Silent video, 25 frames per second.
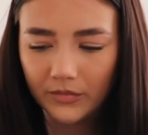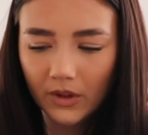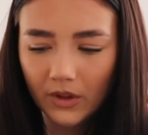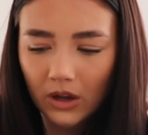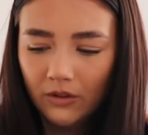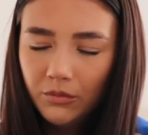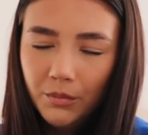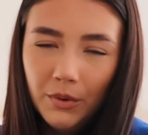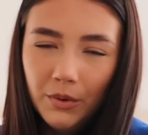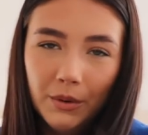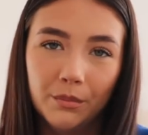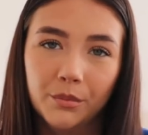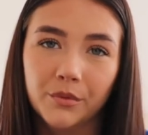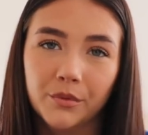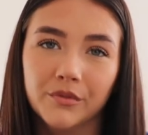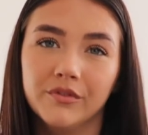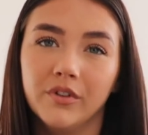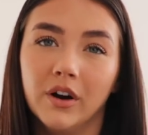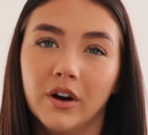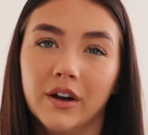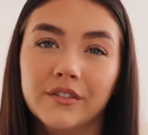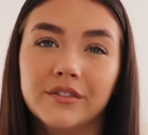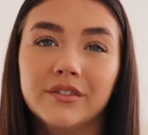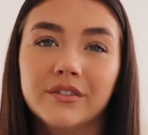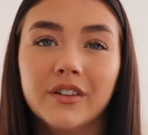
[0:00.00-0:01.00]
other people wouldn't
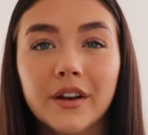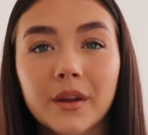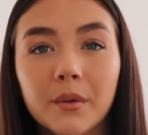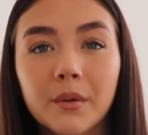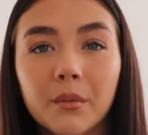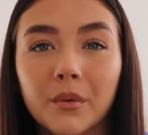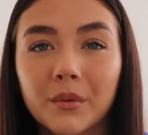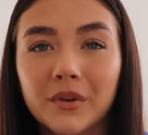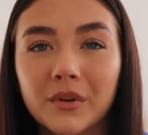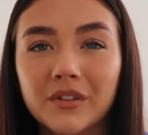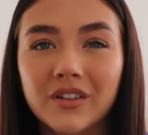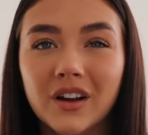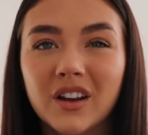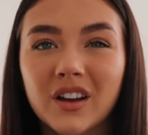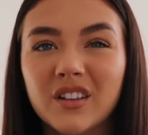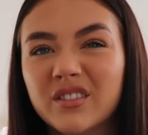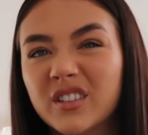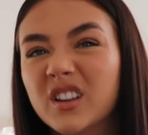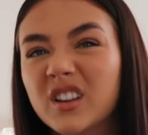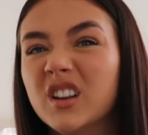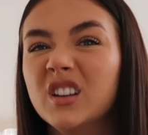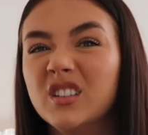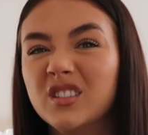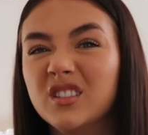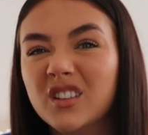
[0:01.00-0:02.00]
find it funny, but we found it
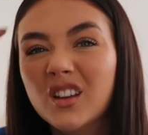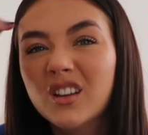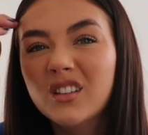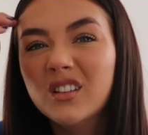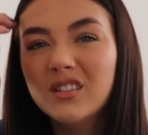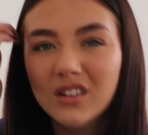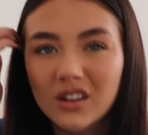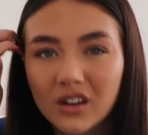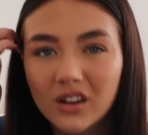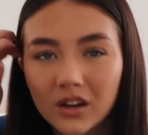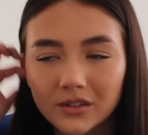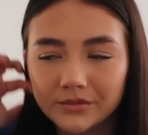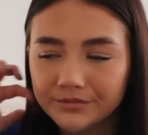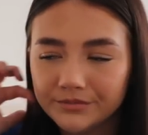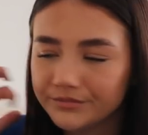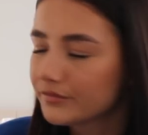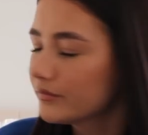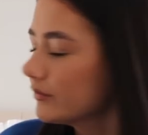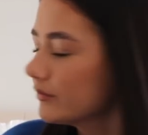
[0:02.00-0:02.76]
funny, so you know.